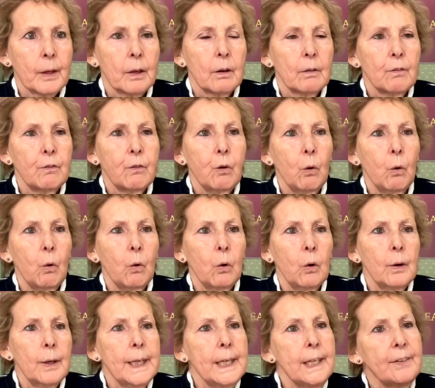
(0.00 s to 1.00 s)
for,
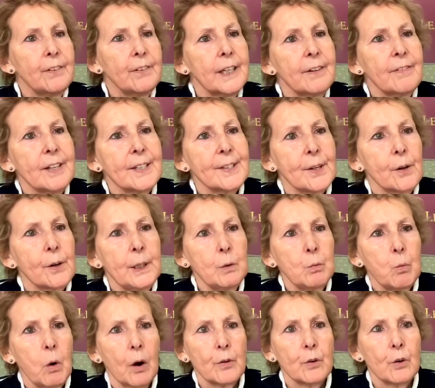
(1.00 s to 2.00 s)
even if it's only
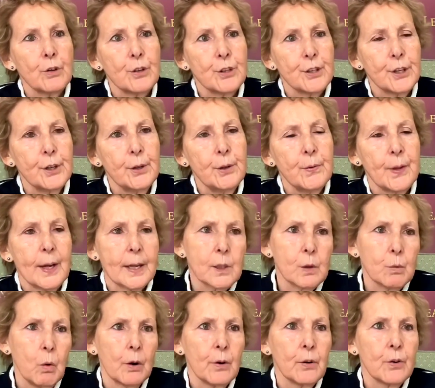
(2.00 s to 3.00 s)
one or two, that's
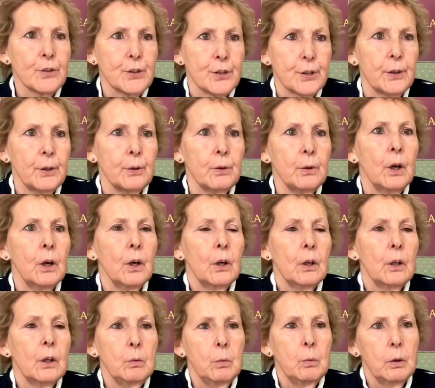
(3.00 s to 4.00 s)
one or two
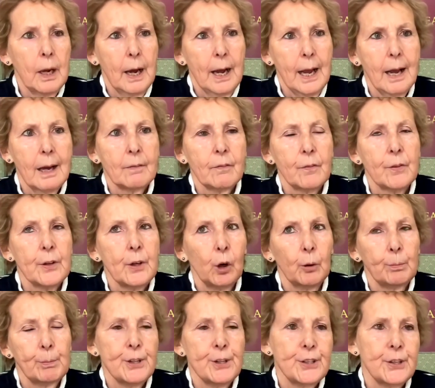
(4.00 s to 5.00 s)
who will have the
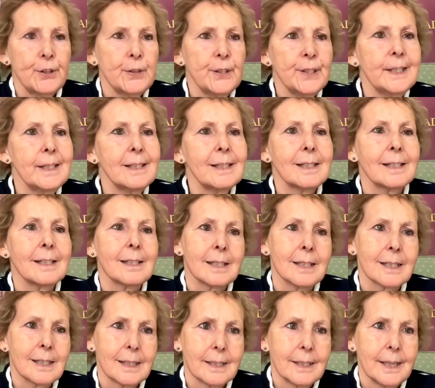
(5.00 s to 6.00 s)
opportunity to
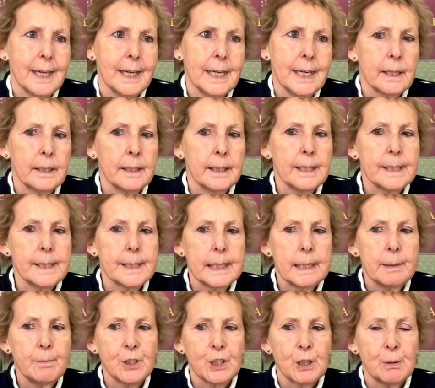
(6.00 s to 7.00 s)
succeed. And it
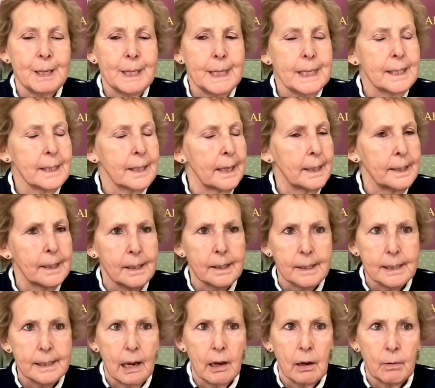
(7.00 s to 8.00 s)
seems to me these kids are
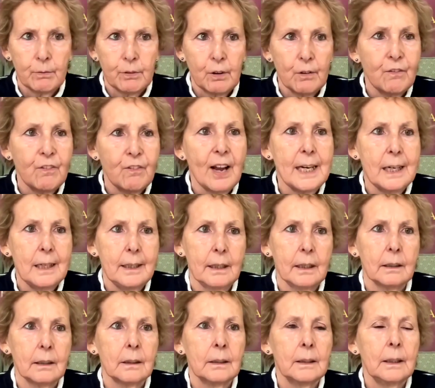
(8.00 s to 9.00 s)
set up for failure.